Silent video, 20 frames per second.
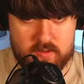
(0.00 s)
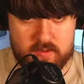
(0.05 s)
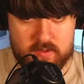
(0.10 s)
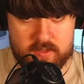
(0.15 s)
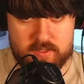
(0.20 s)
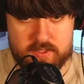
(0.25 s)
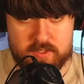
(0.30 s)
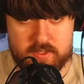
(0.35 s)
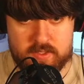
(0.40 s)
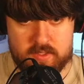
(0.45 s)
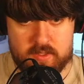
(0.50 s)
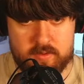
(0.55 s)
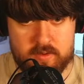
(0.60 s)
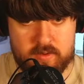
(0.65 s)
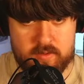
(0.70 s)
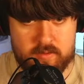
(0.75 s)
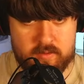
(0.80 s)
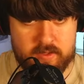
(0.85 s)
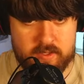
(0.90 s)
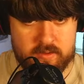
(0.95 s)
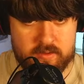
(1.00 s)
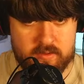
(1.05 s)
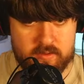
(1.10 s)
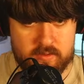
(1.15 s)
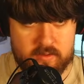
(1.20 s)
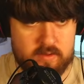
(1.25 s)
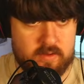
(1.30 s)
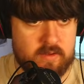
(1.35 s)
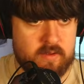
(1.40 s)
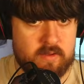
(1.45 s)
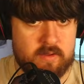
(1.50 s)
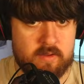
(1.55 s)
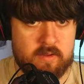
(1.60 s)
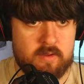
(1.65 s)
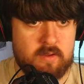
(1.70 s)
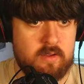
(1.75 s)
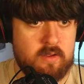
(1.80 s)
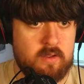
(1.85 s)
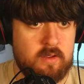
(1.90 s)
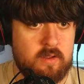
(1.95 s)
it's so annoying that they're
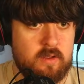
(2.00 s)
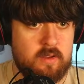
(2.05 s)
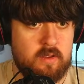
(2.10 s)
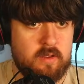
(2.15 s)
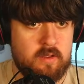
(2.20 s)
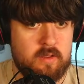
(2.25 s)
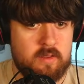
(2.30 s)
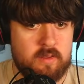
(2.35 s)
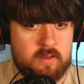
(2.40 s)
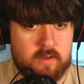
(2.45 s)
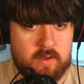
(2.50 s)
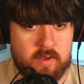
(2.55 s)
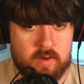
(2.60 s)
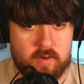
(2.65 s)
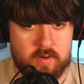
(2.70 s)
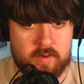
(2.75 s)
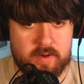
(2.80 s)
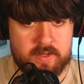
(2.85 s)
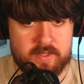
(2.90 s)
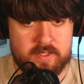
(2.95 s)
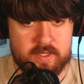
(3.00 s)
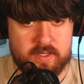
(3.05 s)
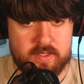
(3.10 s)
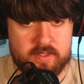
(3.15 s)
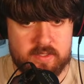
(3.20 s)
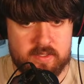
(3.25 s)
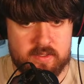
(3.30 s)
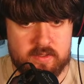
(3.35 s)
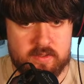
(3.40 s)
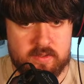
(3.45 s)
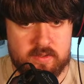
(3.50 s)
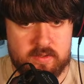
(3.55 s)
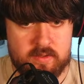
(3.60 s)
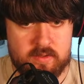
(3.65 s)
orientated